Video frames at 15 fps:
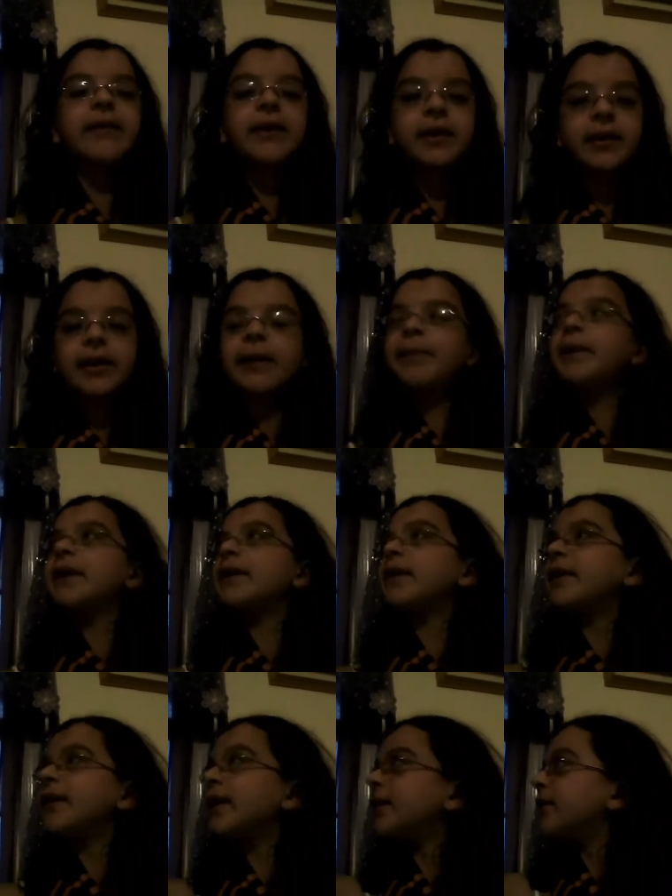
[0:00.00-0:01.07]
have internet because
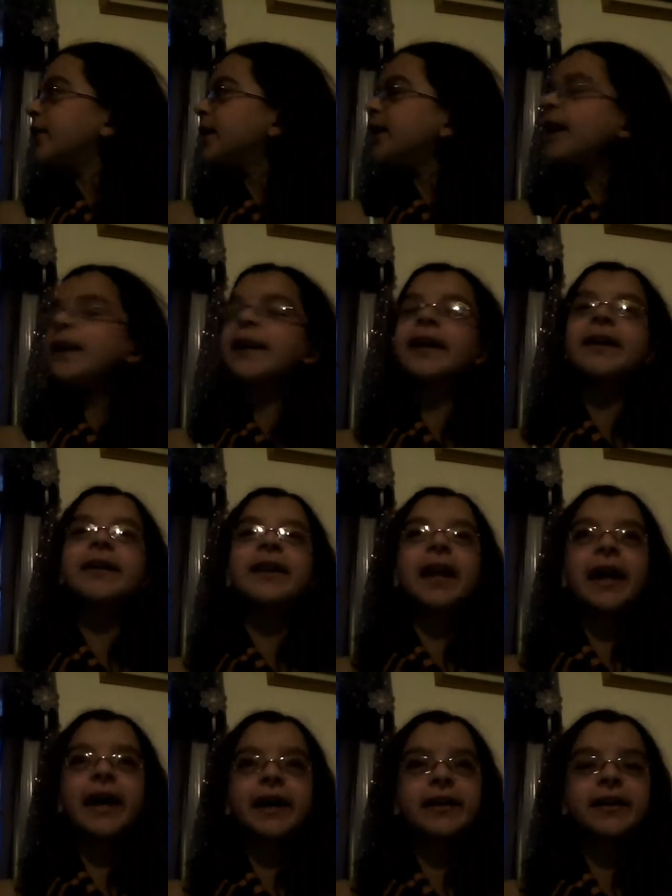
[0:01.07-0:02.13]
it's thundering and raining
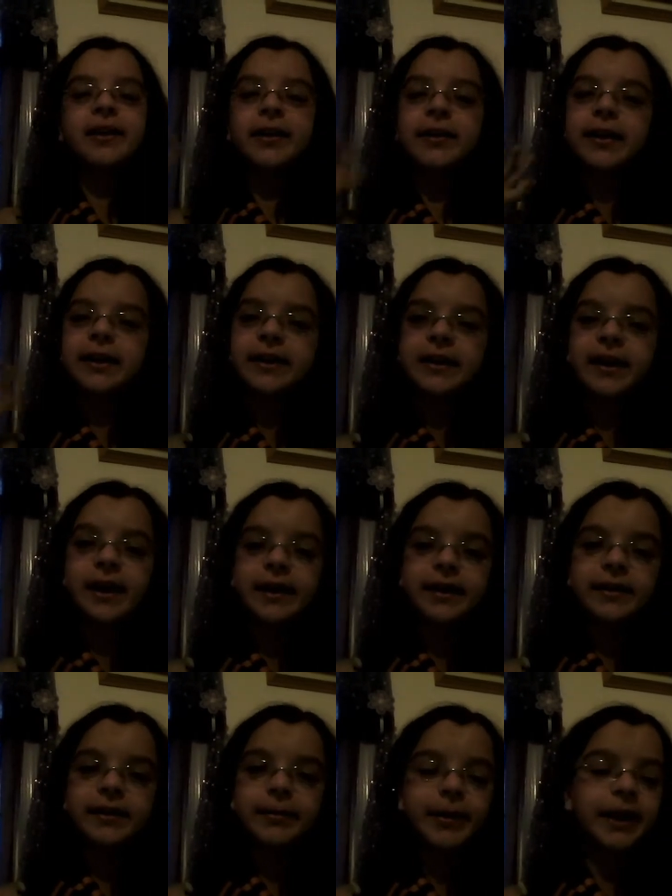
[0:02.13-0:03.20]
outside, so I
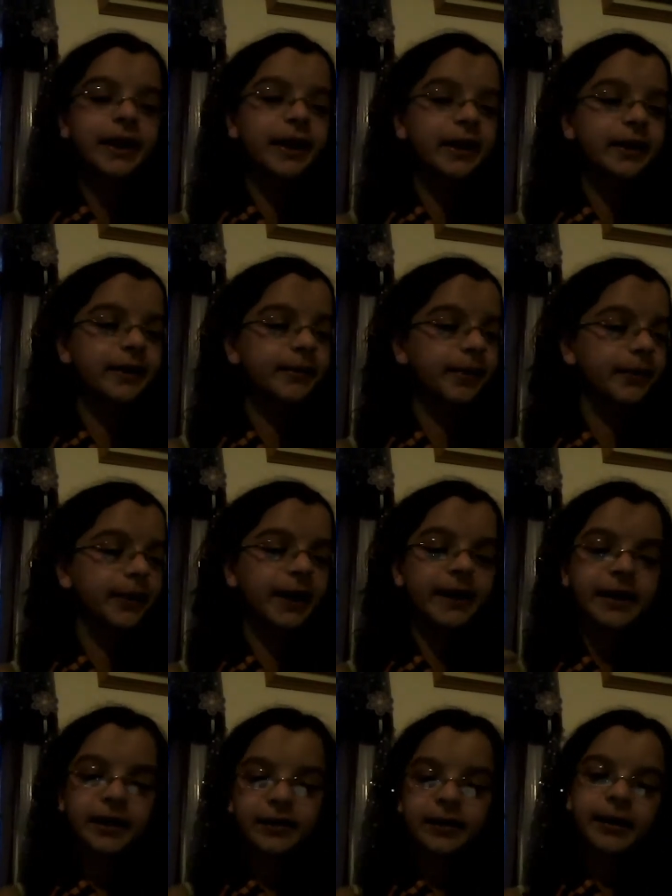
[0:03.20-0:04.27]
decided to make it, but we
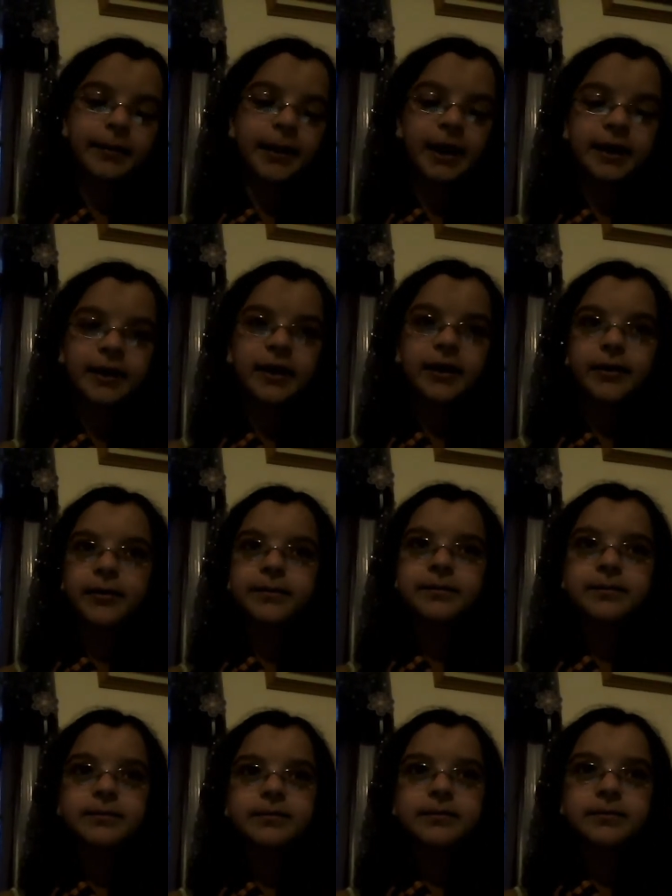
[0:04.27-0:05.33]
got the internet back now.
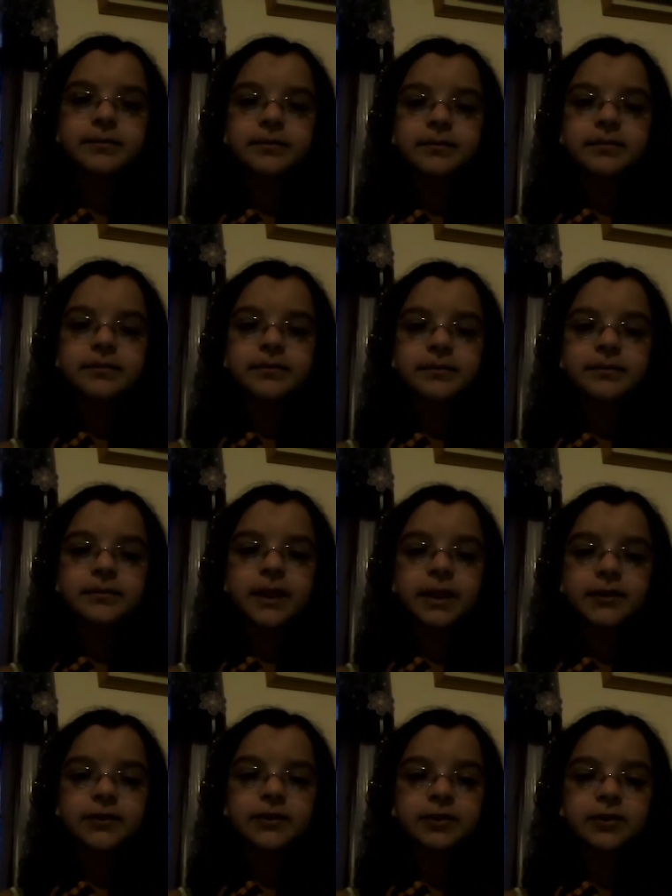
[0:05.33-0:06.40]

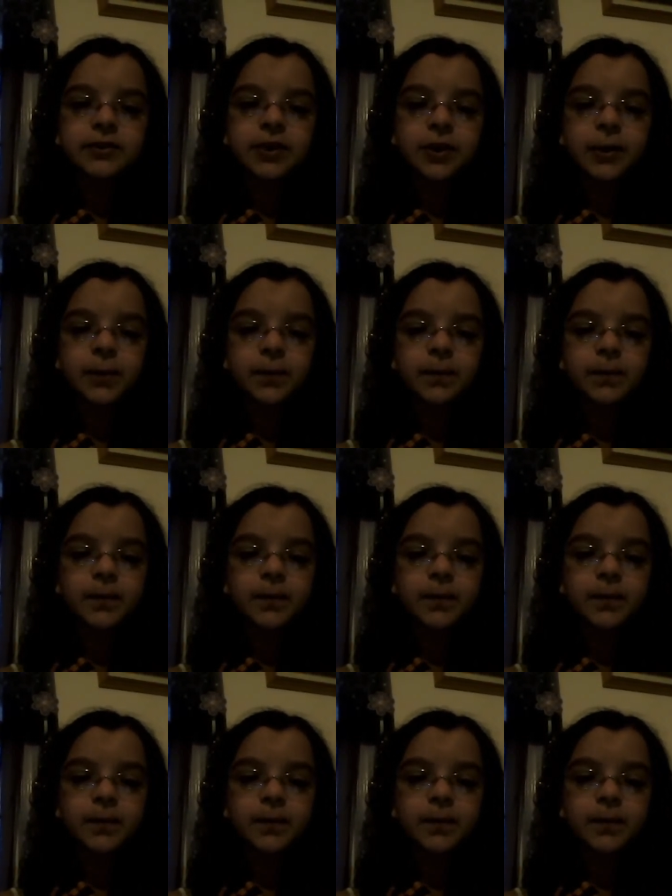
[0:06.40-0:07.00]
Yes, so.